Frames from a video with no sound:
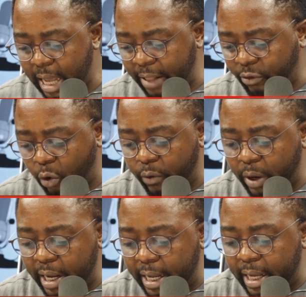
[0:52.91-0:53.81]
And
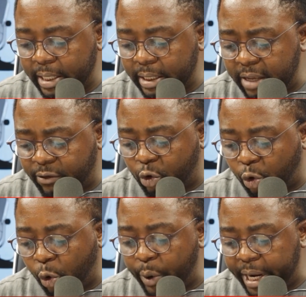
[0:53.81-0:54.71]
so this
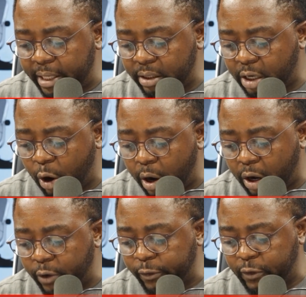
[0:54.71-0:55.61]
growing
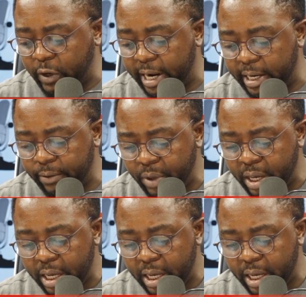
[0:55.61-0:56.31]
concern